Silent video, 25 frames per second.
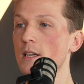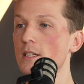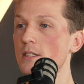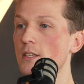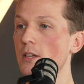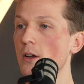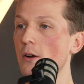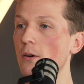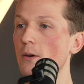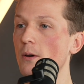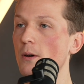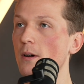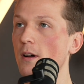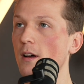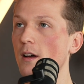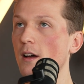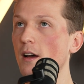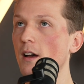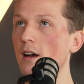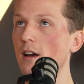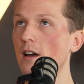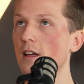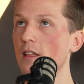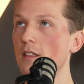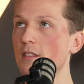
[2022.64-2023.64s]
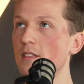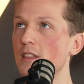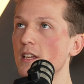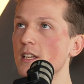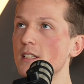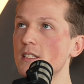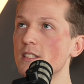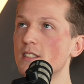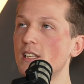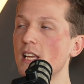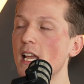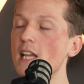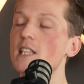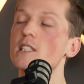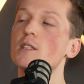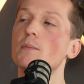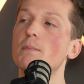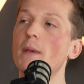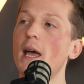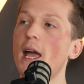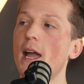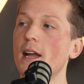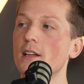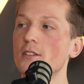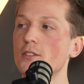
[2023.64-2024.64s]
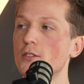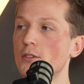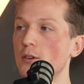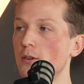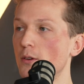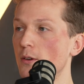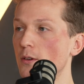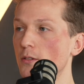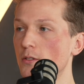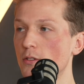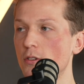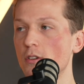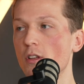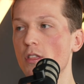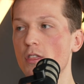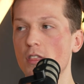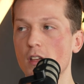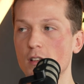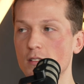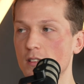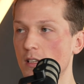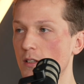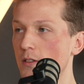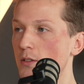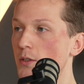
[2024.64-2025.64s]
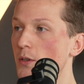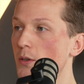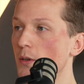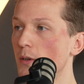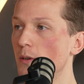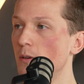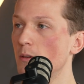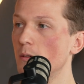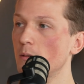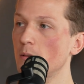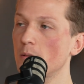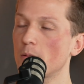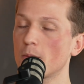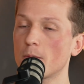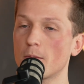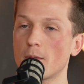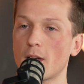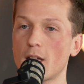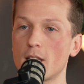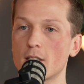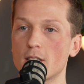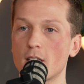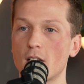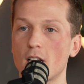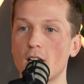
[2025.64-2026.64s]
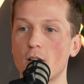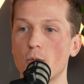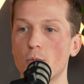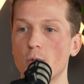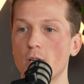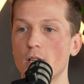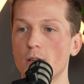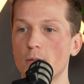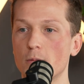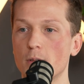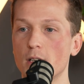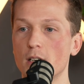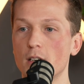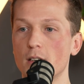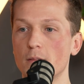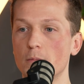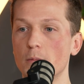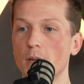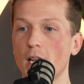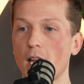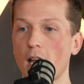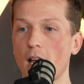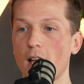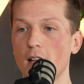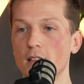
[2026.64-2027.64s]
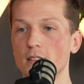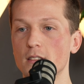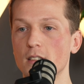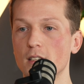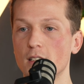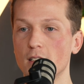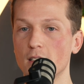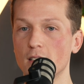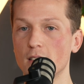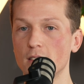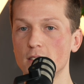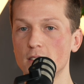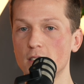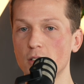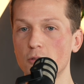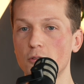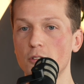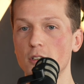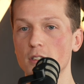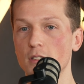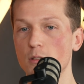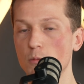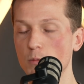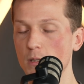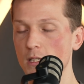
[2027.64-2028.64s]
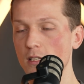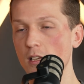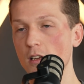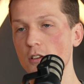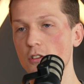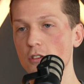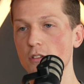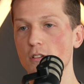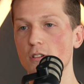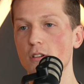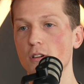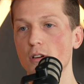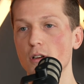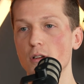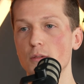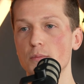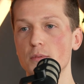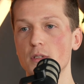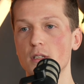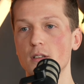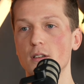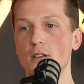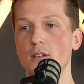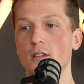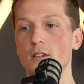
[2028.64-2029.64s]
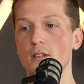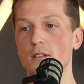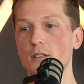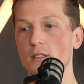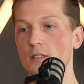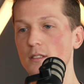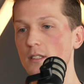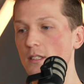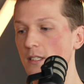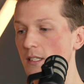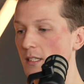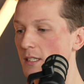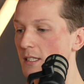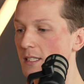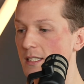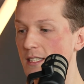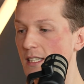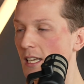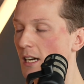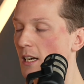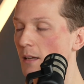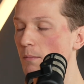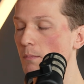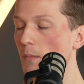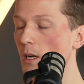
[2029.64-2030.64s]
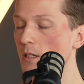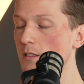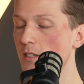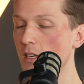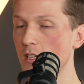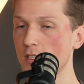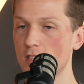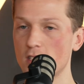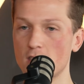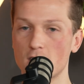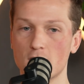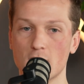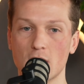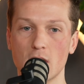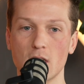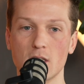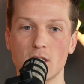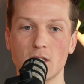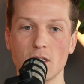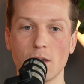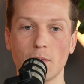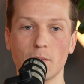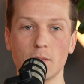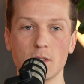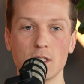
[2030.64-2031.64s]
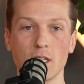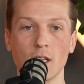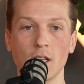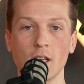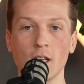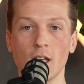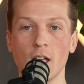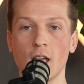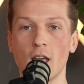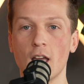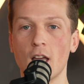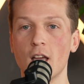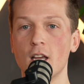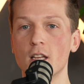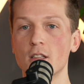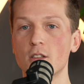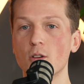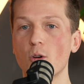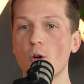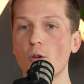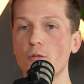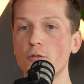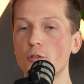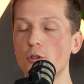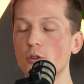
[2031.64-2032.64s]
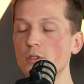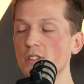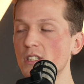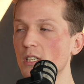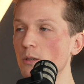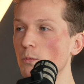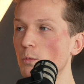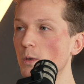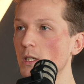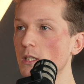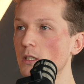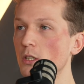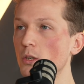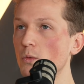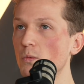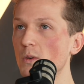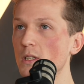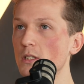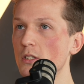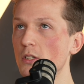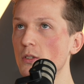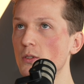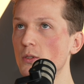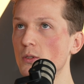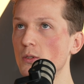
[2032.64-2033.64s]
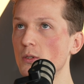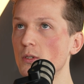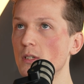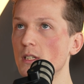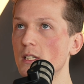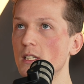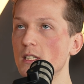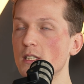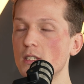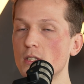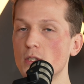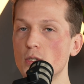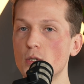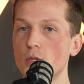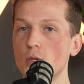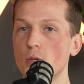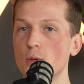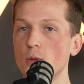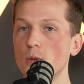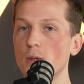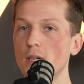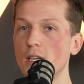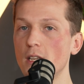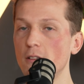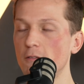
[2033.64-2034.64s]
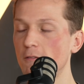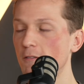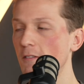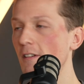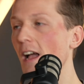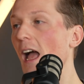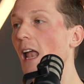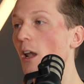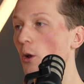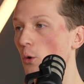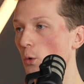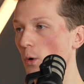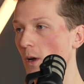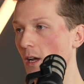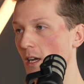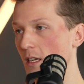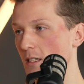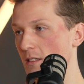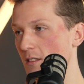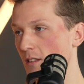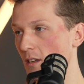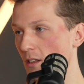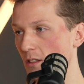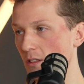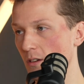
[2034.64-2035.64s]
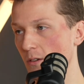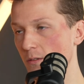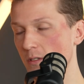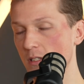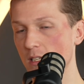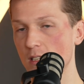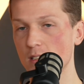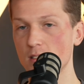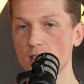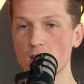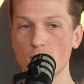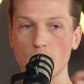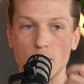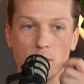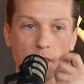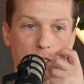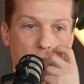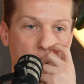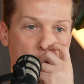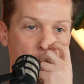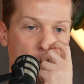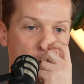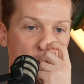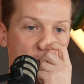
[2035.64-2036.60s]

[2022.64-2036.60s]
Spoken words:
So this dates back to 2002, when we had different research groups studying multi-agent systems, and of course, what you want to do is to evaluate those systems.